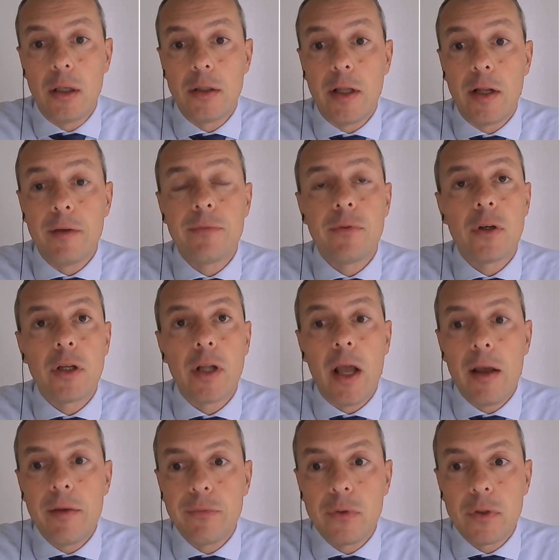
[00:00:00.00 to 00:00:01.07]
Therefore,
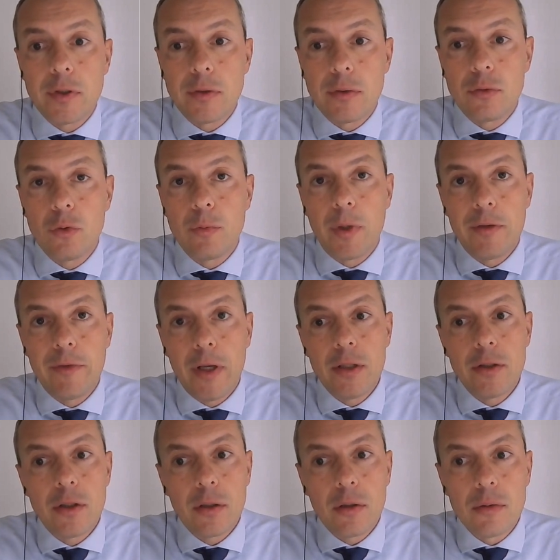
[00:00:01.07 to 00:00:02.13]
efforts to
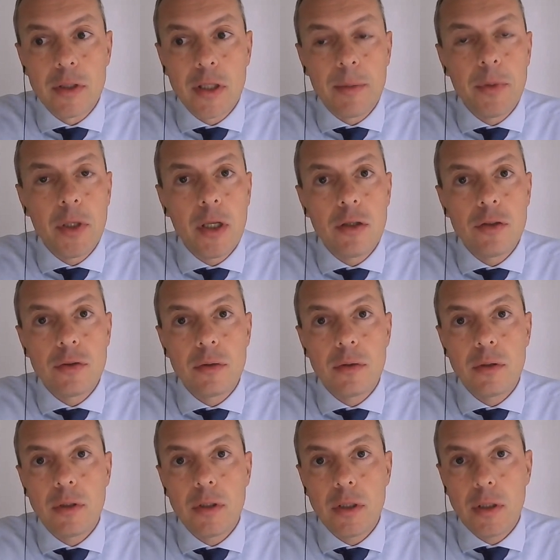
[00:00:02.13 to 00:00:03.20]
prevent
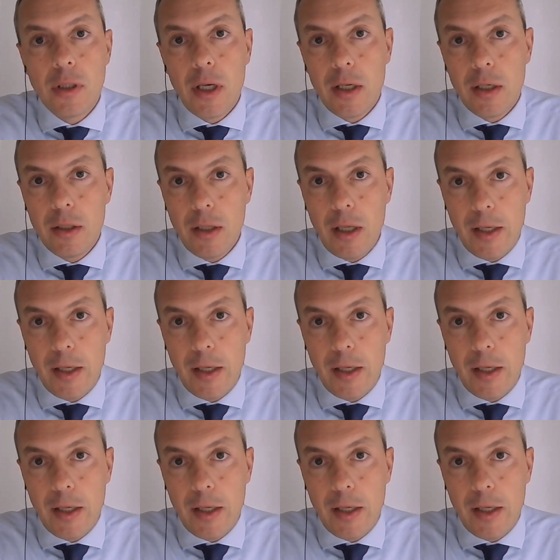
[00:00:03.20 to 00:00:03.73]
contamination are